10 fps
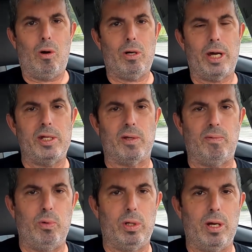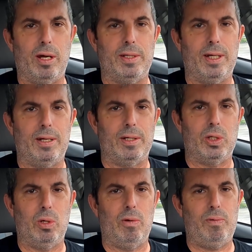all kinds of food
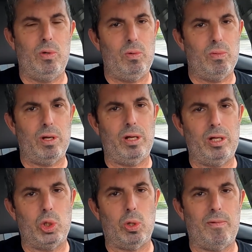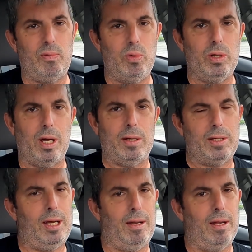content. So if you really enjoy food
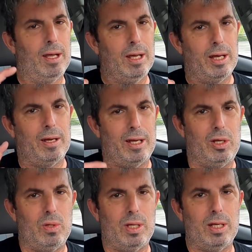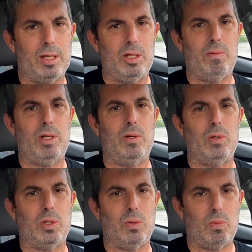content and you think these
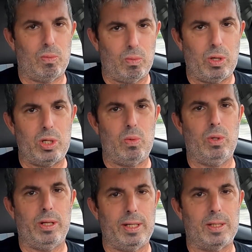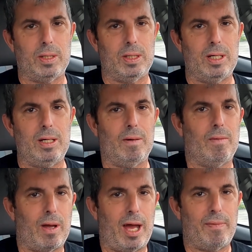videos are what you would like to see
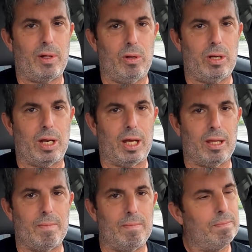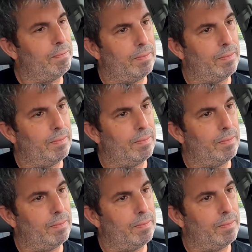after looking at them,